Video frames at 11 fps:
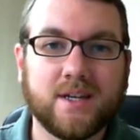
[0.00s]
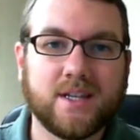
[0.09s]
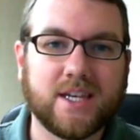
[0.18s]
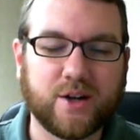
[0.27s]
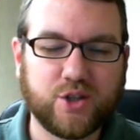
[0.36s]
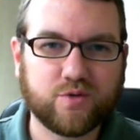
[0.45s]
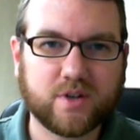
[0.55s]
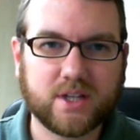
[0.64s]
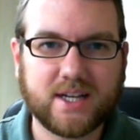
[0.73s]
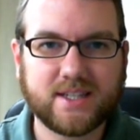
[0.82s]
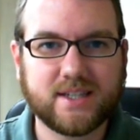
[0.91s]
Now I do
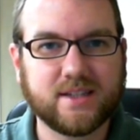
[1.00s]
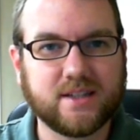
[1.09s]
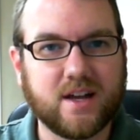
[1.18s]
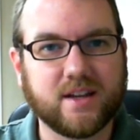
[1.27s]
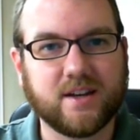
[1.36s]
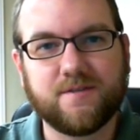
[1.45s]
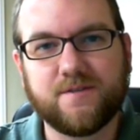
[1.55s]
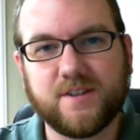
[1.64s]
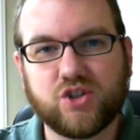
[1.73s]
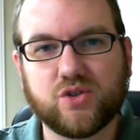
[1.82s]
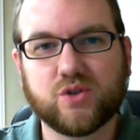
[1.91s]
realize this is not an
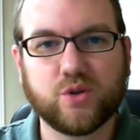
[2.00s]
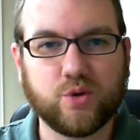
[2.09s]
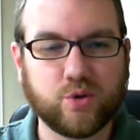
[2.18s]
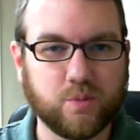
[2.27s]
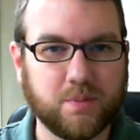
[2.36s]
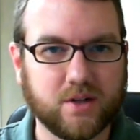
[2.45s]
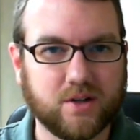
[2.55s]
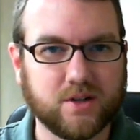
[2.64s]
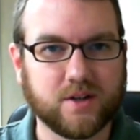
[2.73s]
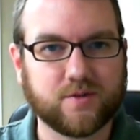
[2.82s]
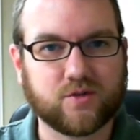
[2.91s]
official Google
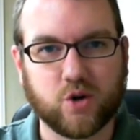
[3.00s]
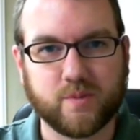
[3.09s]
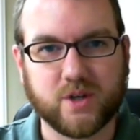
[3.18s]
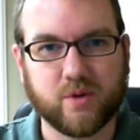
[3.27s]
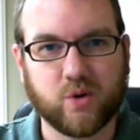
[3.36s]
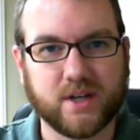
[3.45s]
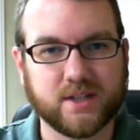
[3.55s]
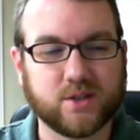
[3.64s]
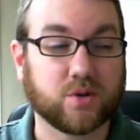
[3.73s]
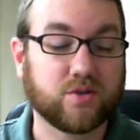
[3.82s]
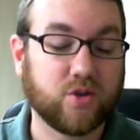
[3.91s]
build of Chromium O
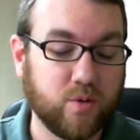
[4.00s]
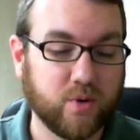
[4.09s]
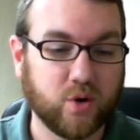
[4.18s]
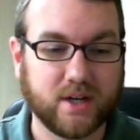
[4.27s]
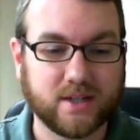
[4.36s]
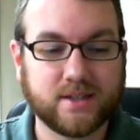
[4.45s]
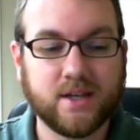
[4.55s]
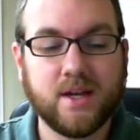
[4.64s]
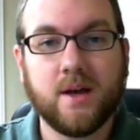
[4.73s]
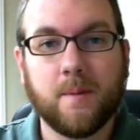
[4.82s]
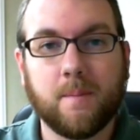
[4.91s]
S or Chrome O S,
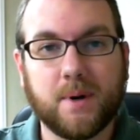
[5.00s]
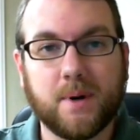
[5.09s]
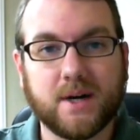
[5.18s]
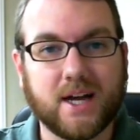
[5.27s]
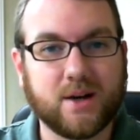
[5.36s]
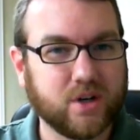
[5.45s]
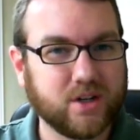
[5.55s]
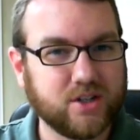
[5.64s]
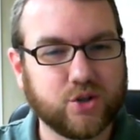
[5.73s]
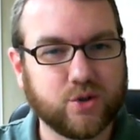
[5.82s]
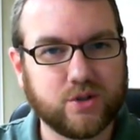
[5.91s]
but I wanted to
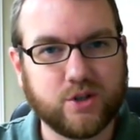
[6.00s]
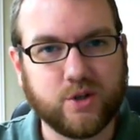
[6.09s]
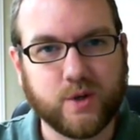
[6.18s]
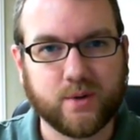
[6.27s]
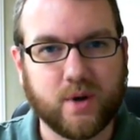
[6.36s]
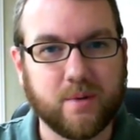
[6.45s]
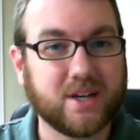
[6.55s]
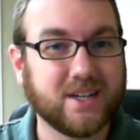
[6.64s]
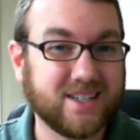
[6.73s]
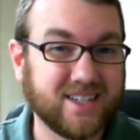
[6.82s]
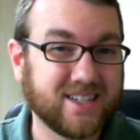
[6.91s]
show it to you anyway
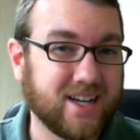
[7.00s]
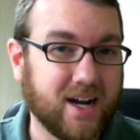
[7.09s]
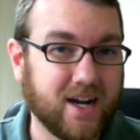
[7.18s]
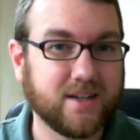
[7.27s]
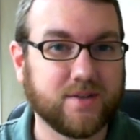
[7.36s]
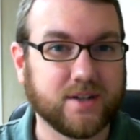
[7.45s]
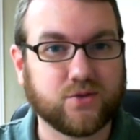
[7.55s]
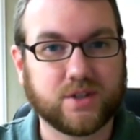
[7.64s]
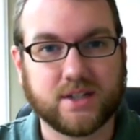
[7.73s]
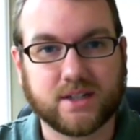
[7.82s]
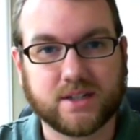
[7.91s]
because it is kind of interesting.